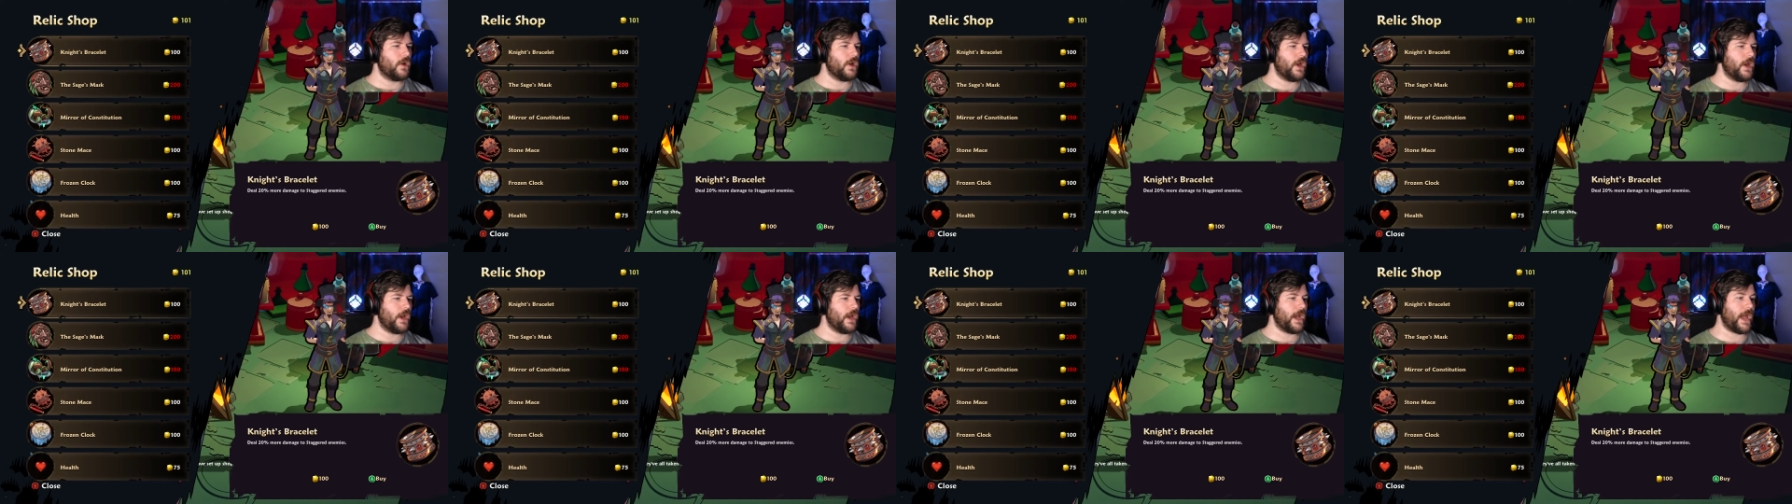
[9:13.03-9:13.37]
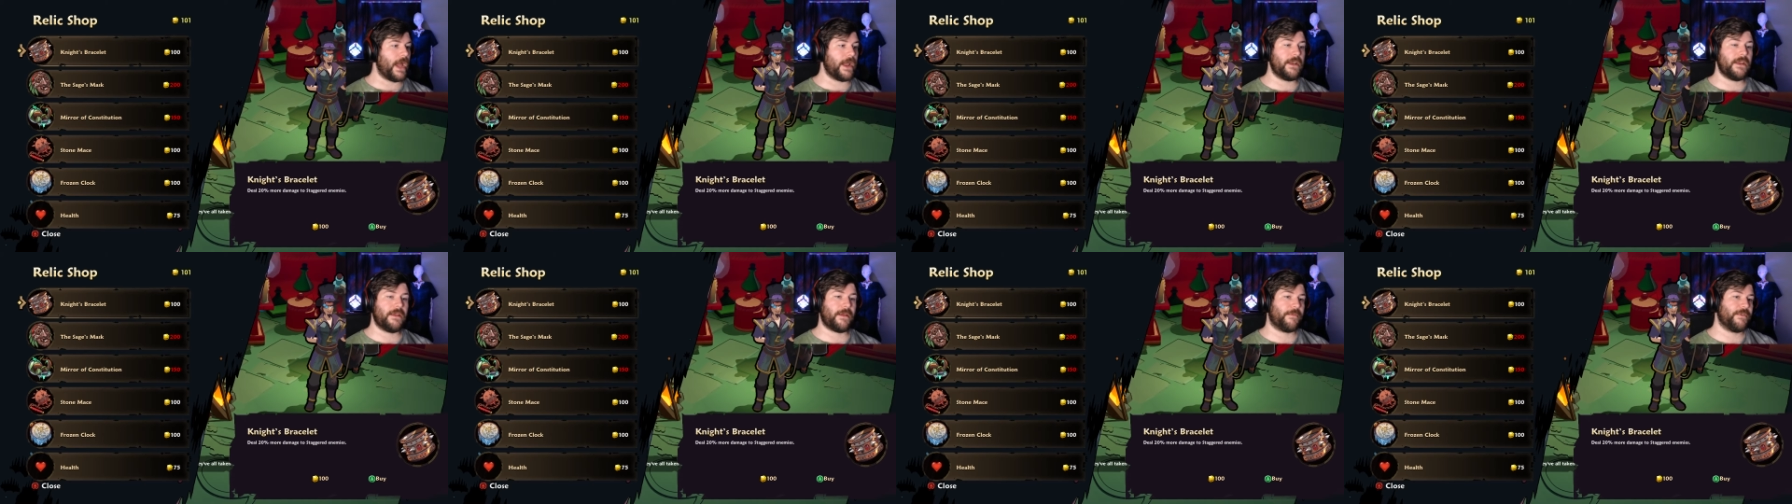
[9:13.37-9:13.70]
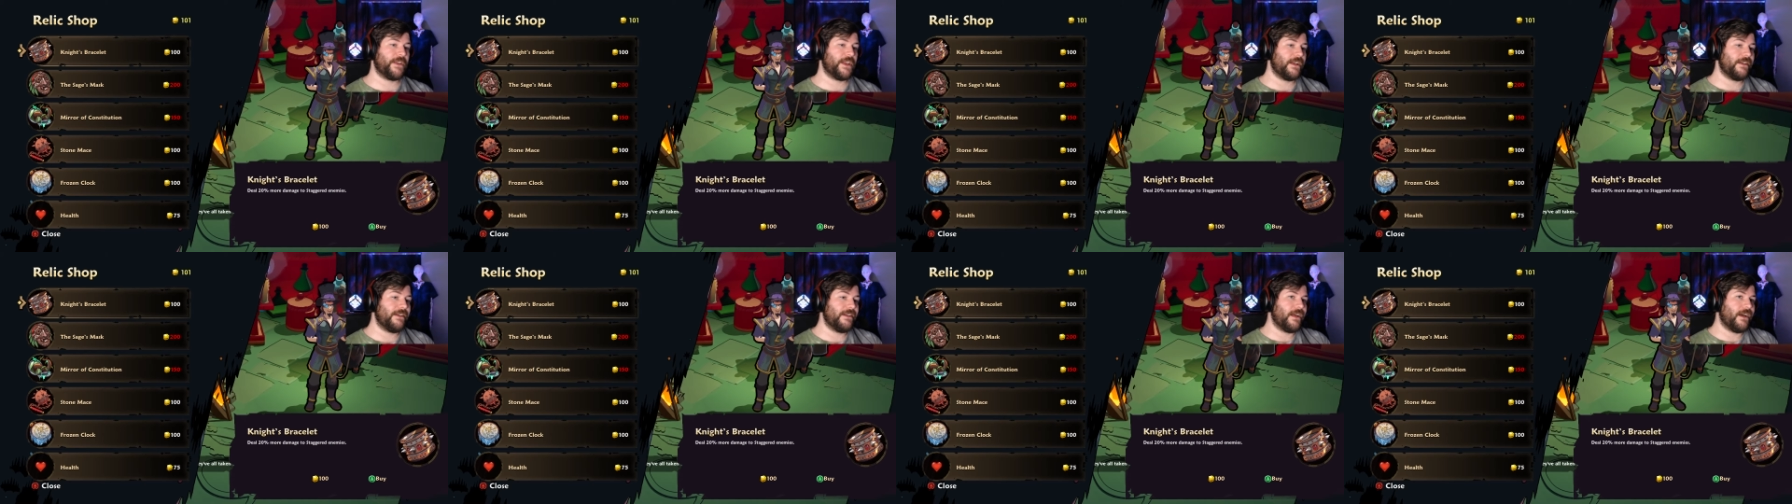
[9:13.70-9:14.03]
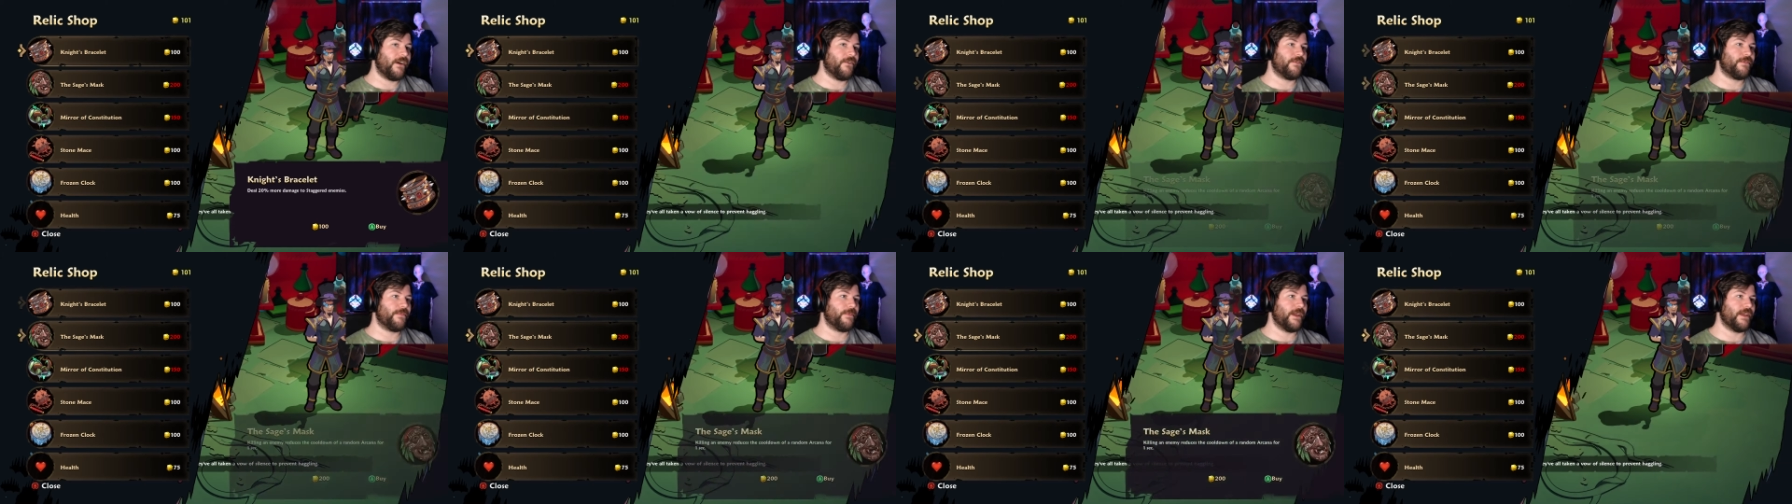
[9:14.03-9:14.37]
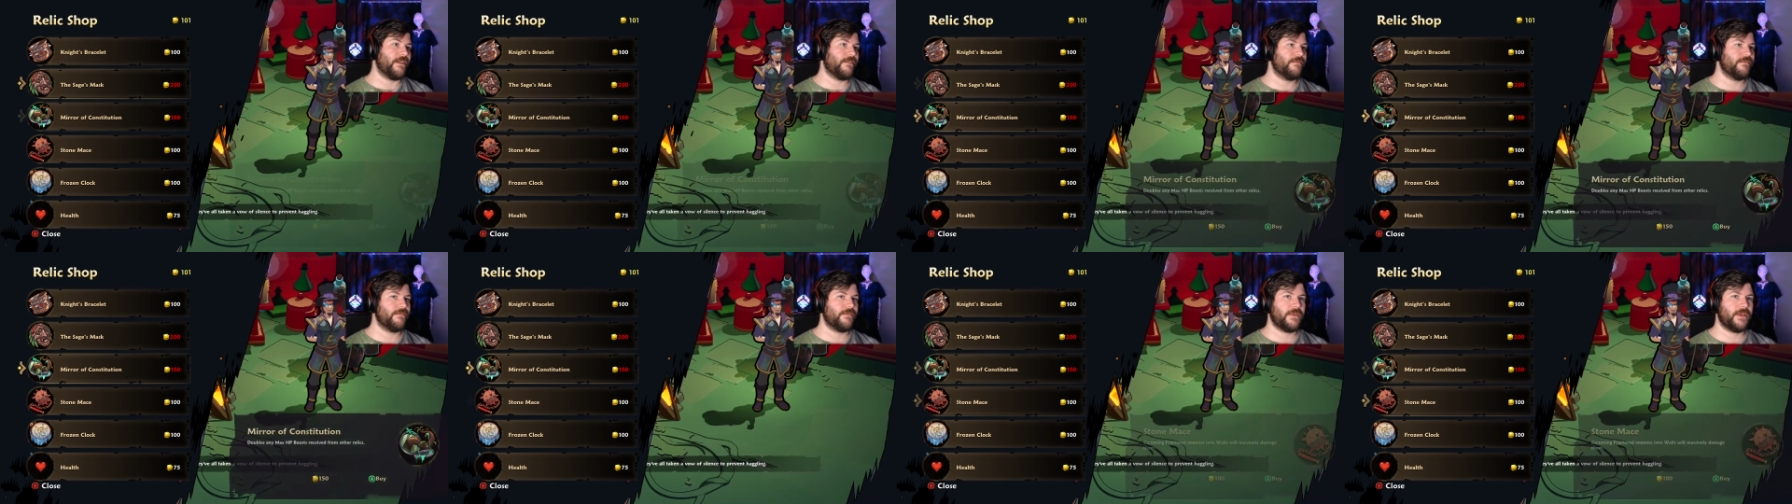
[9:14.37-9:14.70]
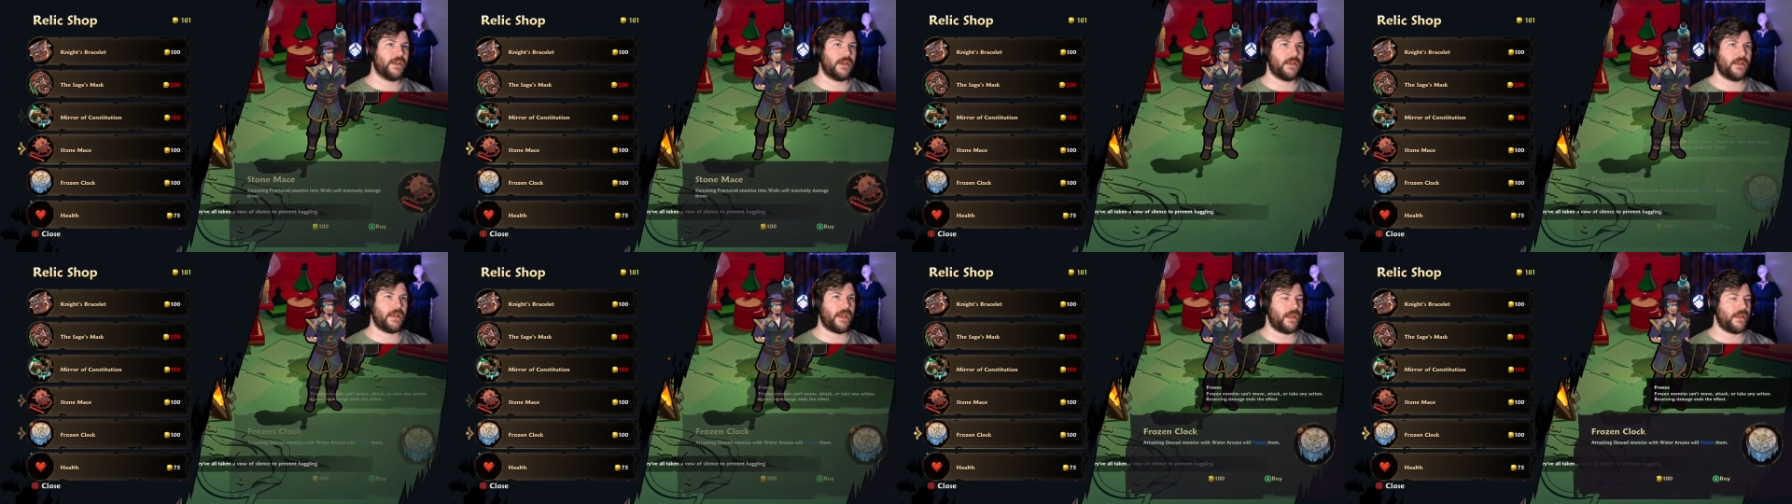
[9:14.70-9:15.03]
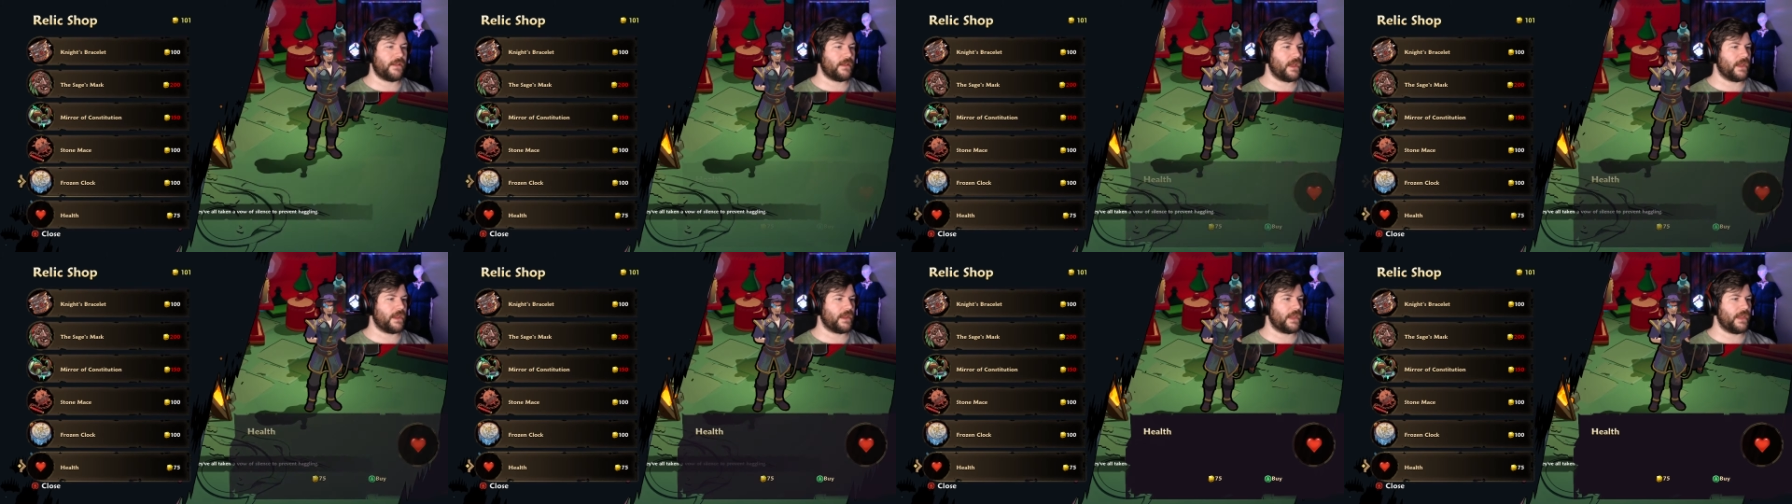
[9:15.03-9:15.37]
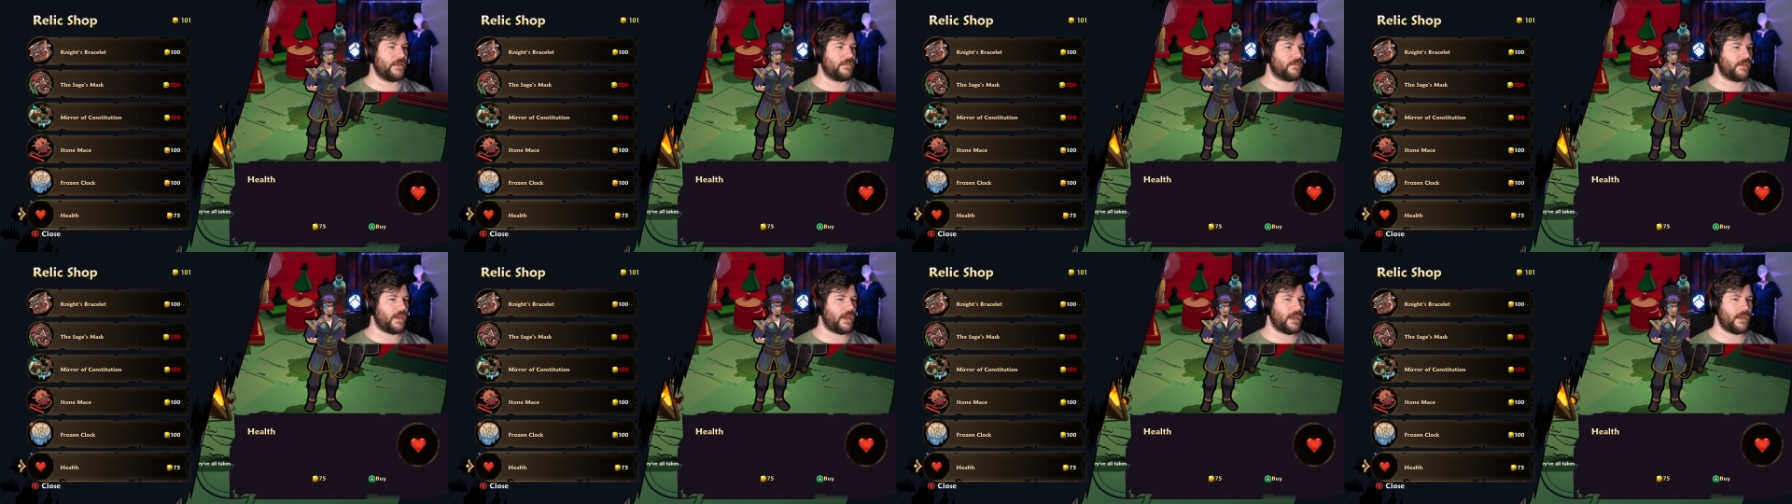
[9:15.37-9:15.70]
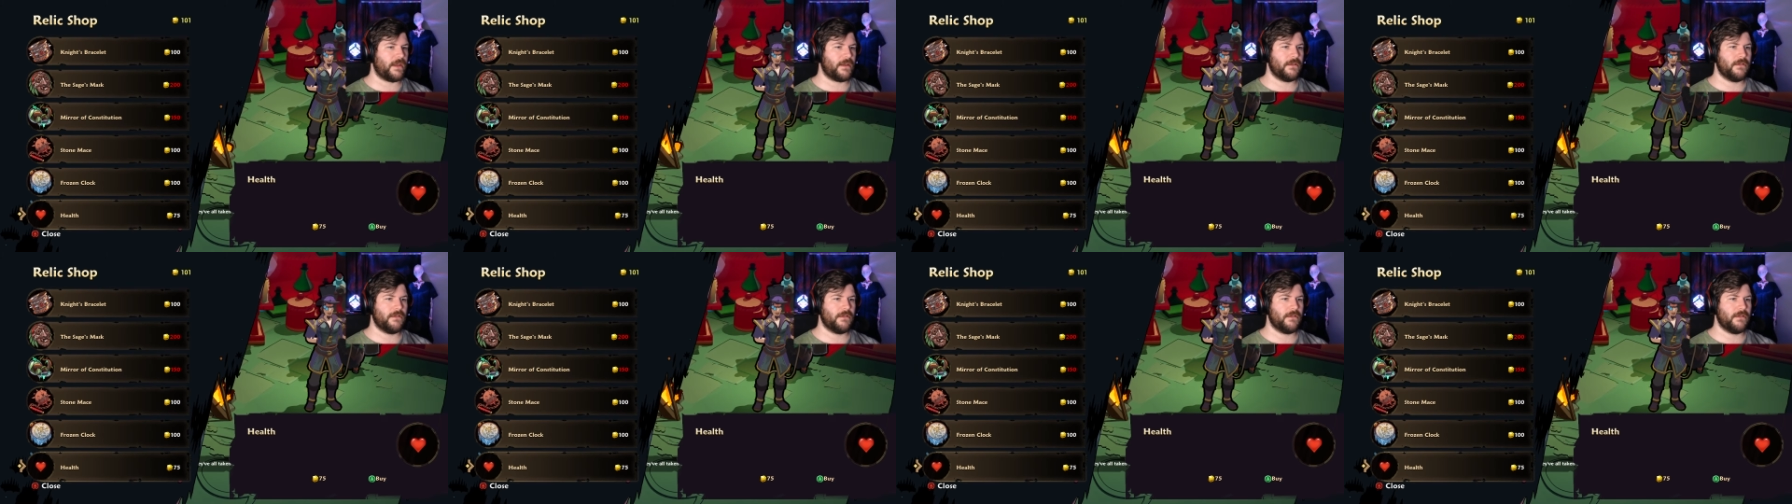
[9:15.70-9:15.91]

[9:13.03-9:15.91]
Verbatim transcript: Uh, I, I mean, I need help, man. I, I, I can't die.